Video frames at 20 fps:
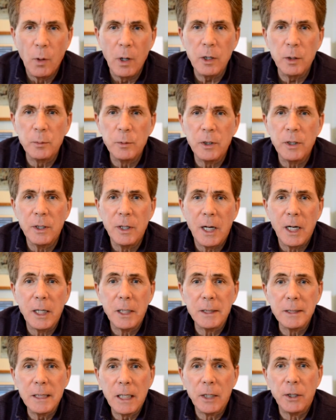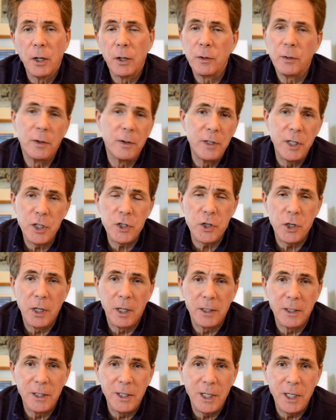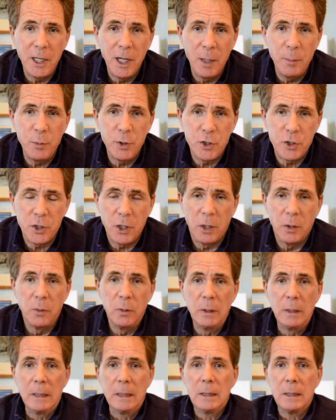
Welcome to another edition of the DW Show.